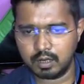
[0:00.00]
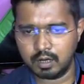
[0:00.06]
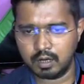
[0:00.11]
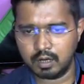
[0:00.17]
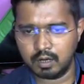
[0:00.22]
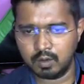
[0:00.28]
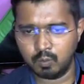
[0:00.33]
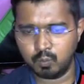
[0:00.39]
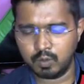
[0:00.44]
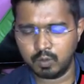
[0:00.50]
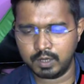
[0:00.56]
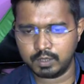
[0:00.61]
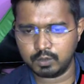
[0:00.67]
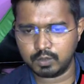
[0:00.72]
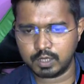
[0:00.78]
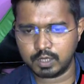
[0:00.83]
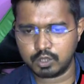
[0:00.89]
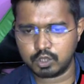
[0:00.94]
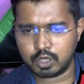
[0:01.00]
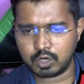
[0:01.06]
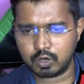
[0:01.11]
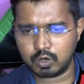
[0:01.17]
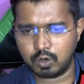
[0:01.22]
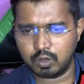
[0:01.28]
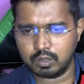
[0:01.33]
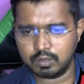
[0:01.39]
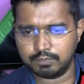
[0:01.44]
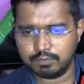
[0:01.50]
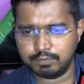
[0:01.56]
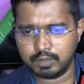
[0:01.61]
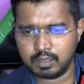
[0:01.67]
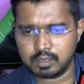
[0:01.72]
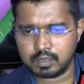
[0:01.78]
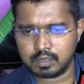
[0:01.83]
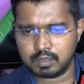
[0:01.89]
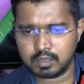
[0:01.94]
where you can check all the
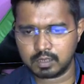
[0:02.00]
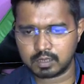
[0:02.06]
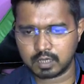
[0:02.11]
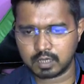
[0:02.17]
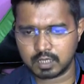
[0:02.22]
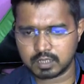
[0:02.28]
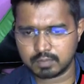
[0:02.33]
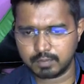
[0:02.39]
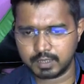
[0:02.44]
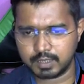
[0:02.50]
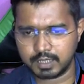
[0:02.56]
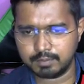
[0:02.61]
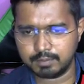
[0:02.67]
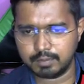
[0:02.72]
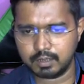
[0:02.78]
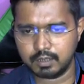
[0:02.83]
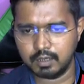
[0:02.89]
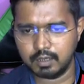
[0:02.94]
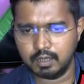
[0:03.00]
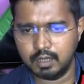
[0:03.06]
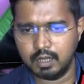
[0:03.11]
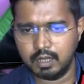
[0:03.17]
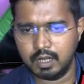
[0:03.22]
fields in this customer table,